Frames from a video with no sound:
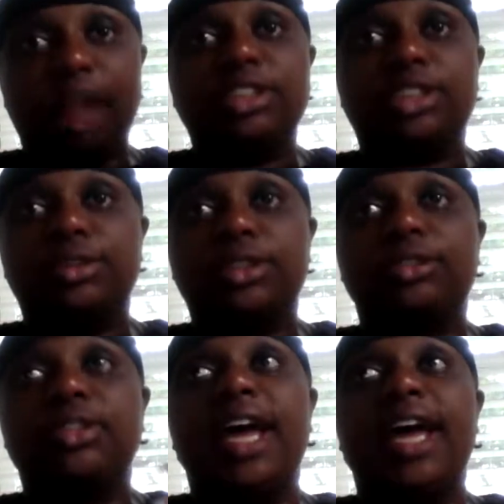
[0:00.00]
was going
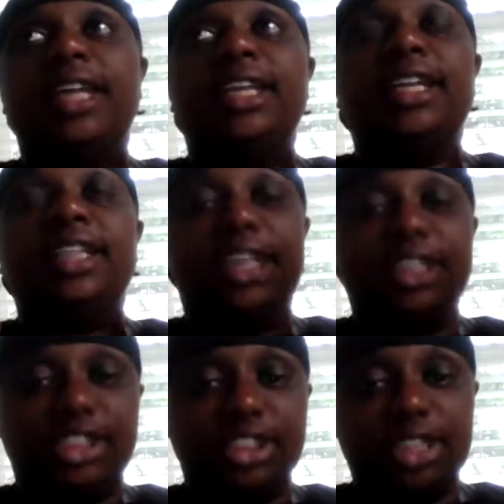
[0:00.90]
through that. And then
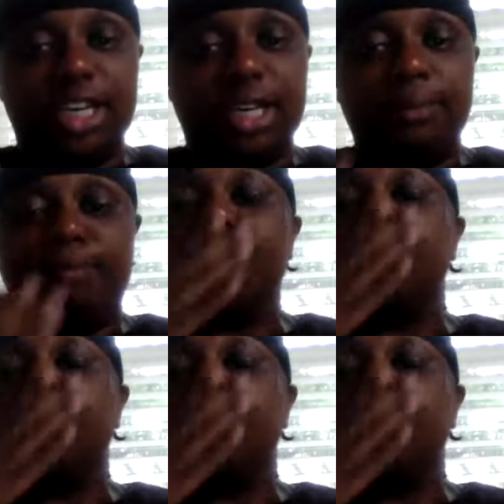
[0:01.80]
yesterday,